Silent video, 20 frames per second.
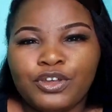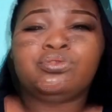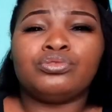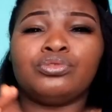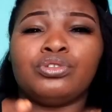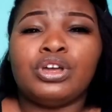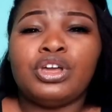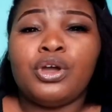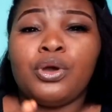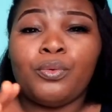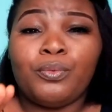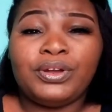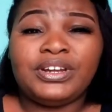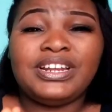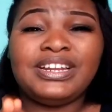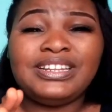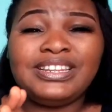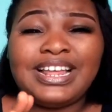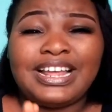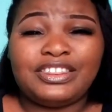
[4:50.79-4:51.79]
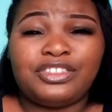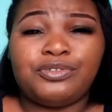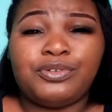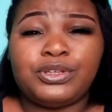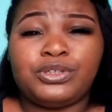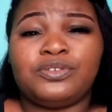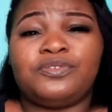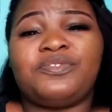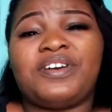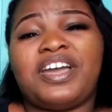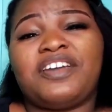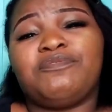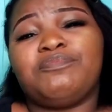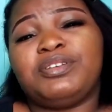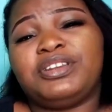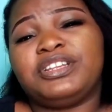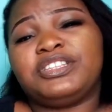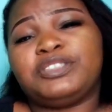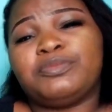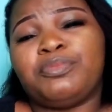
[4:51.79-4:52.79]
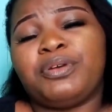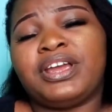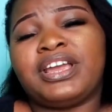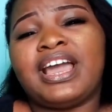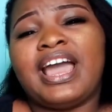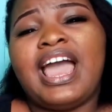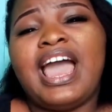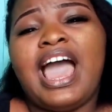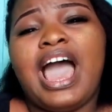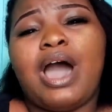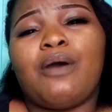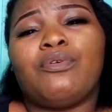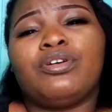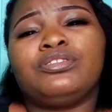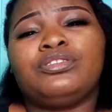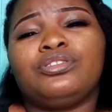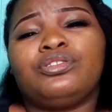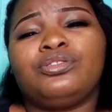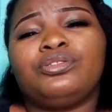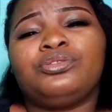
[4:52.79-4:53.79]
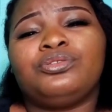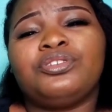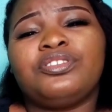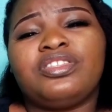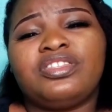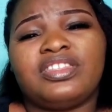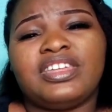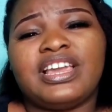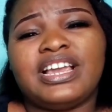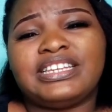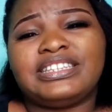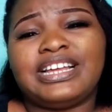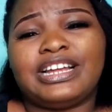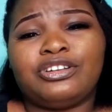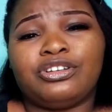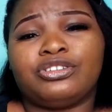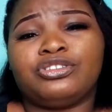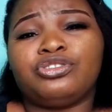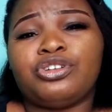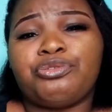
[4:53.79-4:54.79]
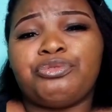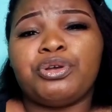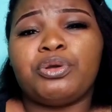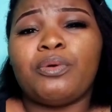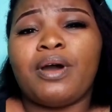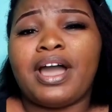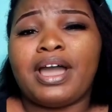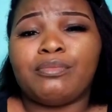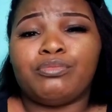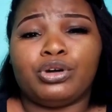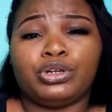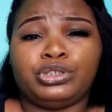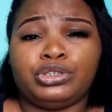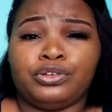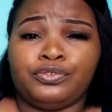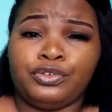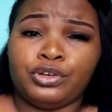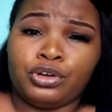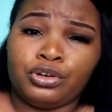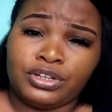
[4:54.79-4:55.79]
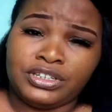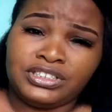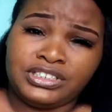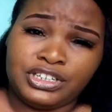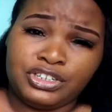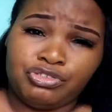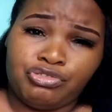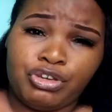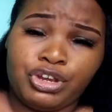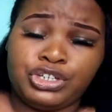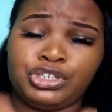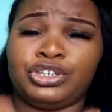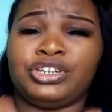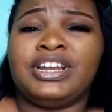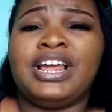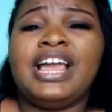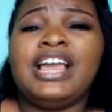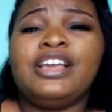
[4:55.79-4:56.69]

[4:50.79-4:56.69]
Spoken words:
So within that 3 to 5 minutes break, I want you to do things that does not require much of your concentration.